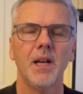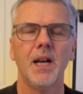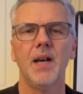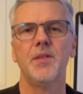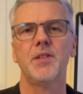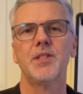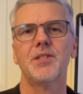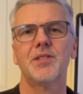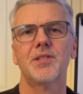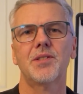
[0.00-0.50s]

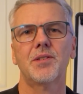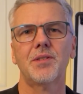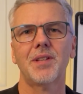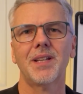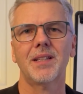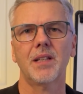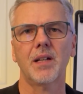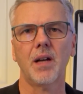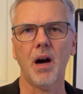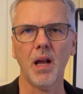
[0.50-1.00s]
And this is the
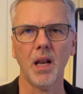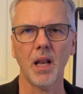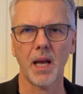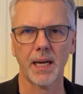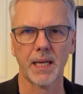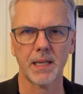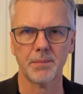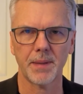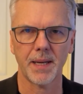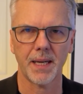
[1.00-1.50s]
thing that I
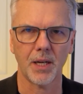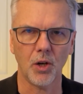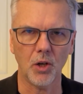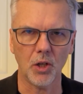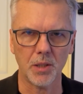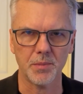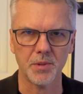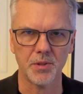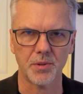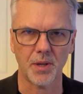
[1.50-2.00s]
like about
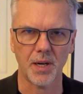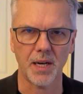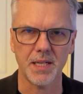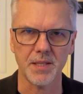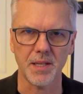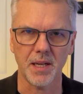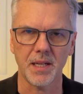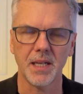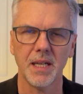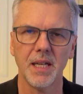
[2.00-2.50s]
Occam's
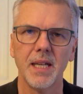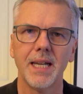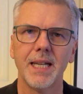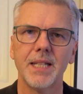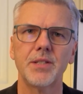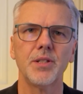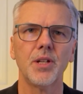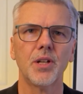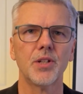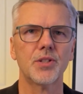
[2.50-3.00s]
razor.
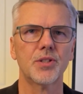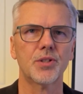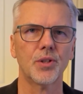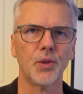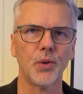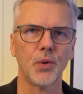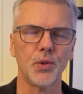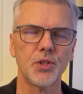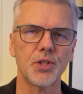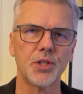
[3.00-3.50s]
It's not a
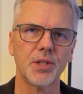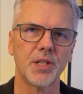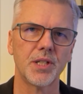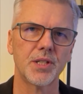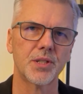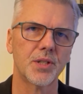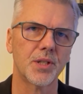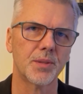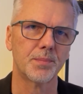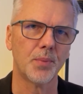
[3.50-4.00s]
solution,
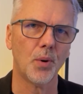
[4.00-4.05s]
it's not